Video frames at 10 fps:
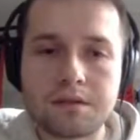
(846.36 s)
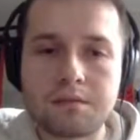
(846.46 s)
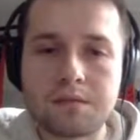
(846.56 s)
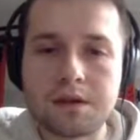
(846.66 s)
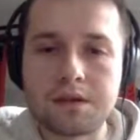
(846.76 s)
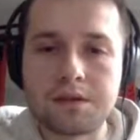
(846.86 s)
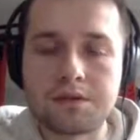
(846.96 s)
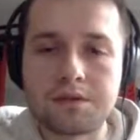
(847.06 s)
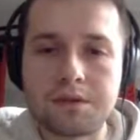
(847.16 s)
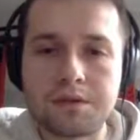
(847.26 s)
but it
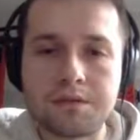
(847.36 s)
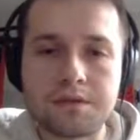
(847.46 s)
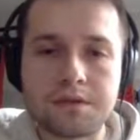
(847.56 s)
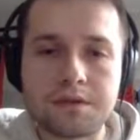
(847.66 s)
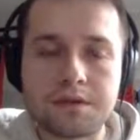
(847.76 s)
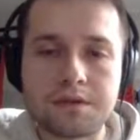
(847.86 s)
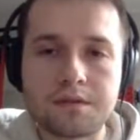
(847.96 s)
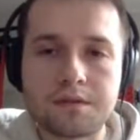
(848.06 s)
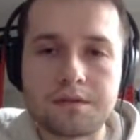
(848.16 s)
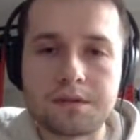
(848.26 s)
should be over
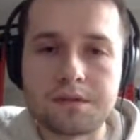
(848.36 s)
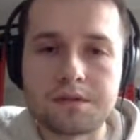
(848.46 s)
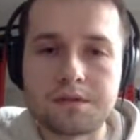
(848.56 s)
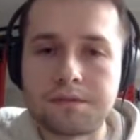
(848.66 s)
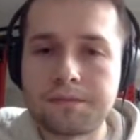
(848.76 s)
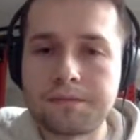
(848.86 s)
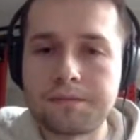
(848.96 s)
very soon.